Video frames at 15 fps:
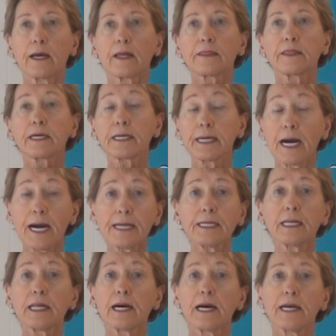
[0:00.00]

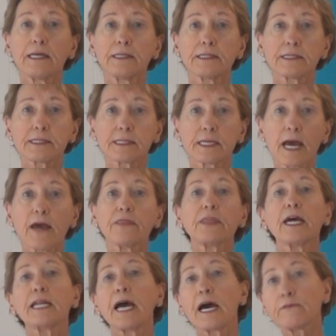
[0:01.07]
guidelines, and
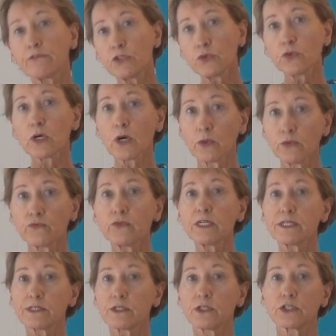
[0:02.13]
then have you go and
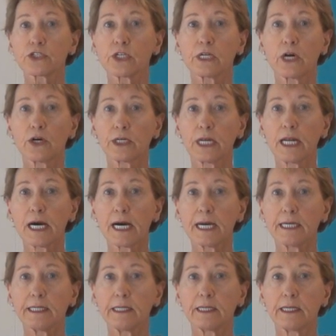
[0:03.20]
research it
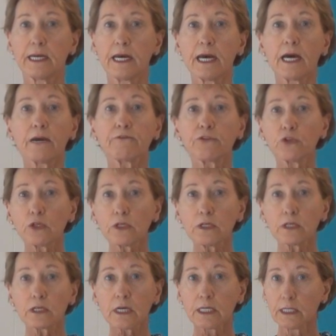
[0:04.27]
online. If you're
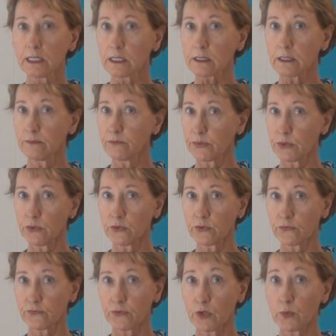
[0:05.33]
a little computer
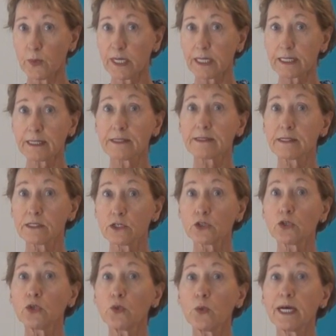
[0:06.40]
phobic, this is a
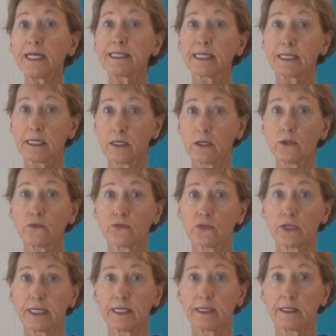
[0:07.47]
good way to get over
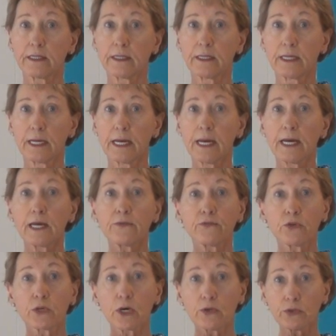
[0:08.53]
it. If you
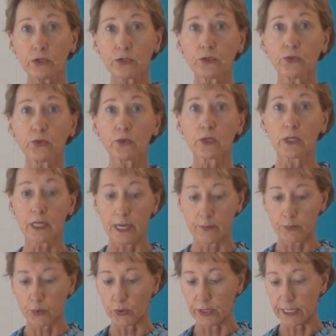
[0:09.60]
go to Google and
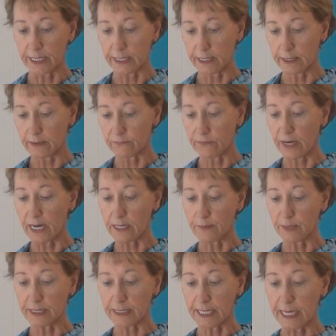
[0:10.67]
put in
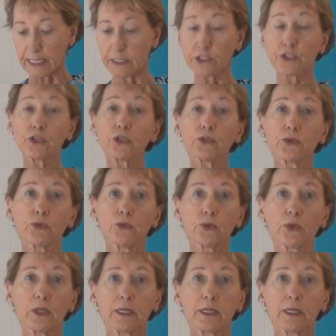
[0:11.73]
vitamin K2,